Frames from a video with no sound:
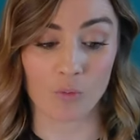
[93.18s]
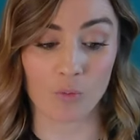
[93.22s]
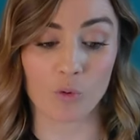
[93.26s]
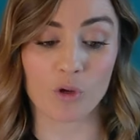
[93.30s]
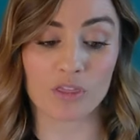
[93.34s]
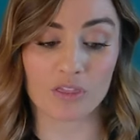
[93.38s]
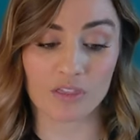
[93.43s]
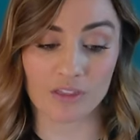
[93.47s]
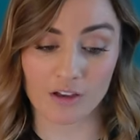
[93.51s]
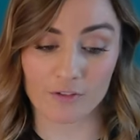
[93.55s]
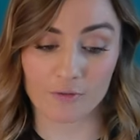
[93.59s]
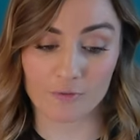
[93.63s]

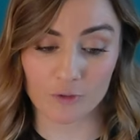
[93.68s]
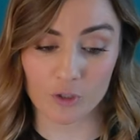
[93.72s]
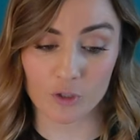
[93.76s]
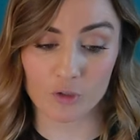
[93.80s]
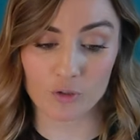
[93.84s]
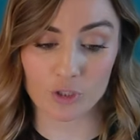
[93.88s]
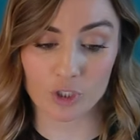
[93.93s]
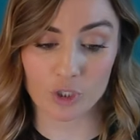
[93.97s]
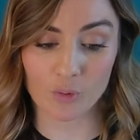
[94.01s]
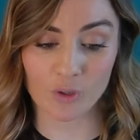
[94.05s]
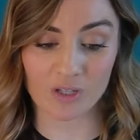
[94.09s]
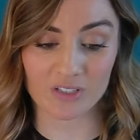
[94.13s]
With a
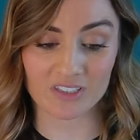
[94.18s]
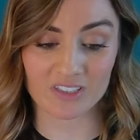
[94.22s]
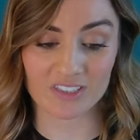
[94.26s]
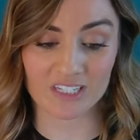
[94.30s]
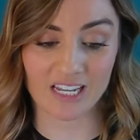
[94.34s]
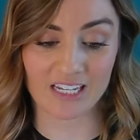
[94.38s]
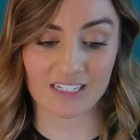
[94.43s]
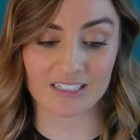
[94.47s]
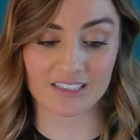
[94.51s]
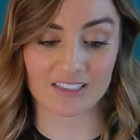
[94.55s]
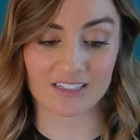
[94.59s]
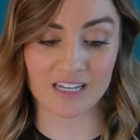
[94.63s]
few US
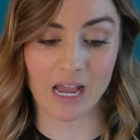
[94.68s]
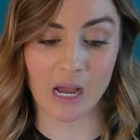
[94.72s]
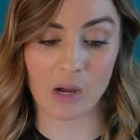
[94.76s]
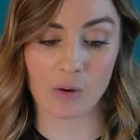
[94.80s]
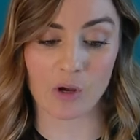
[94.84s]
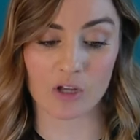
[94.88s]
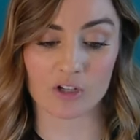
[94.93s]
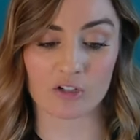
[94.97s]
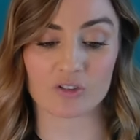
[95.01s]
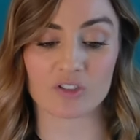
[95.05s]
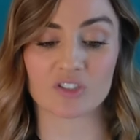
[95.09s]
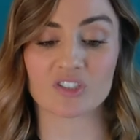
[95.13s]
states now
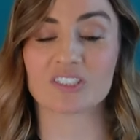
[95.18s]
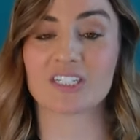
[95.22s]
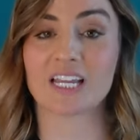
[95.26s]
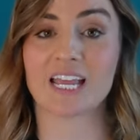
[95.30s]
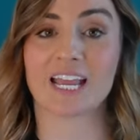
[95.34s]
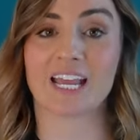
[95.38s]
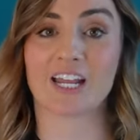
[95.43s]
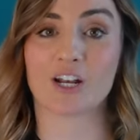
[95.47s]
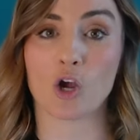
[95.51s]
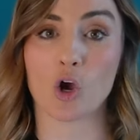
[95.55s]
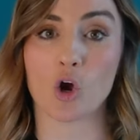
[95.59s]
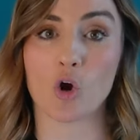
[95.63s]
under
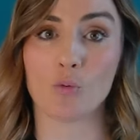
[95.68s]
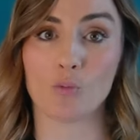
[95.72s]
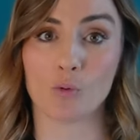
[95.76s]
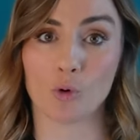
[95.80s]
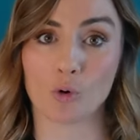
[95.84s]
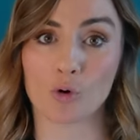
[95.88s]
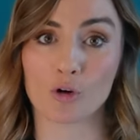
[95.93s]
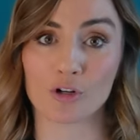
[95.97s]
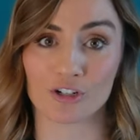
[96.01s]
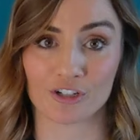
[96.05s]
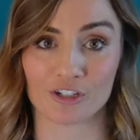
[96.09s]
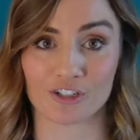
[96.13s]
stay-at-home
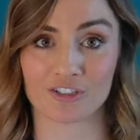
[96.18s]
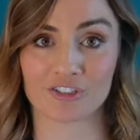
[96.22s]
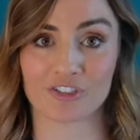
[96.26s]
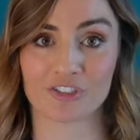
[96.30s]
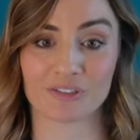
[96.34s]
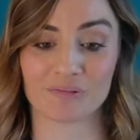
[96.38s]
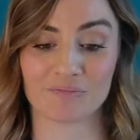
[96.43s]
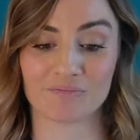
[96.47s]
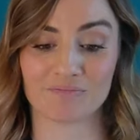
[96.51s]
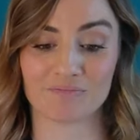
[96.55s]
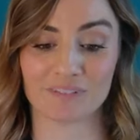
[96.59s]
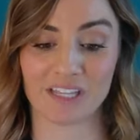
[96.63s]

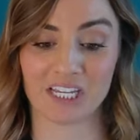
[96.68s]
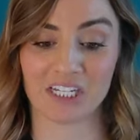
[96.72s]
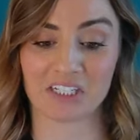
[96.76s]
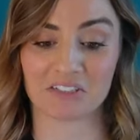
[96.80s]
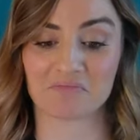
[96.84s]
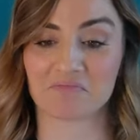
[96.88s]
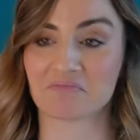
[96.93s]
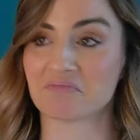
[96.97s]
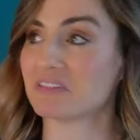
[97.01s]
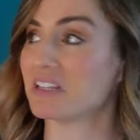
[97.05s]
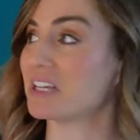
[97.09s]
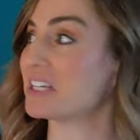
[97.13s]
orders,
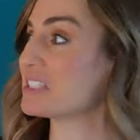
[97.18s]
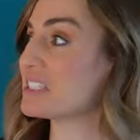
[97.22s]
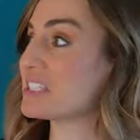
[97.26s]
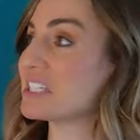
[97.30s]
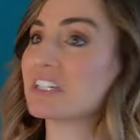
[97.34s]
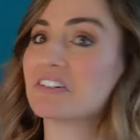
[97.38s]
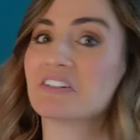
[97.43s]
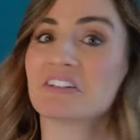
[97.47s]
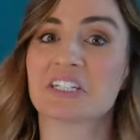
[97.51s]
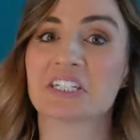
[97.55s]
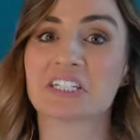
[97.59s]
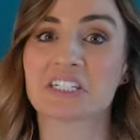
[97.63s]
like us
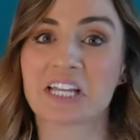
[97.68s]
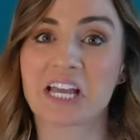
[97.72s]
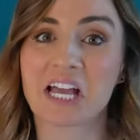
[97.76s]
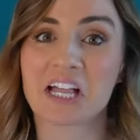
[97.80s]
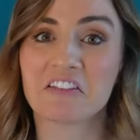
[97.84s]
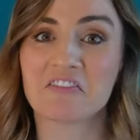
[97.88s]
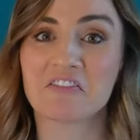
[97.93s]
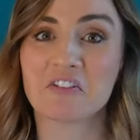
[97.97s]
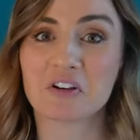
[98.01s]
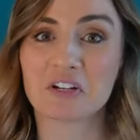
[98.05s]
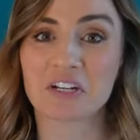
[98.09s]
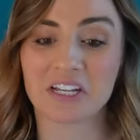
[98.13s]
here in
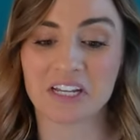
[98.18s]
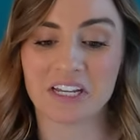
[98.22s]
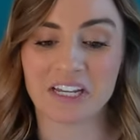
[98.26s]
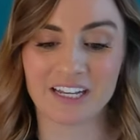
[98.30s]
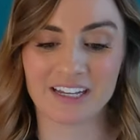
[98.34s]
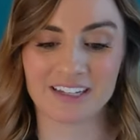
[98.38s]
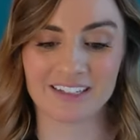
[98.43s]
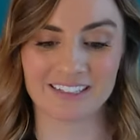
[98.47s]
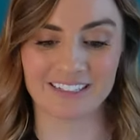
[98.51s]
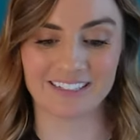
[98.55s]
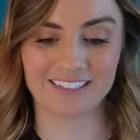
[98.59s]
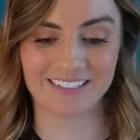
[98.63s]

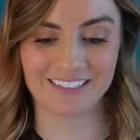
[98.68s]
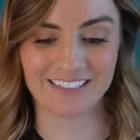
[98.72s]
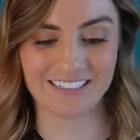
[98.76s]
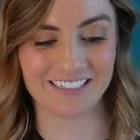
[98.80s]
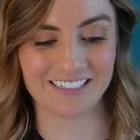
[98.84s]
California,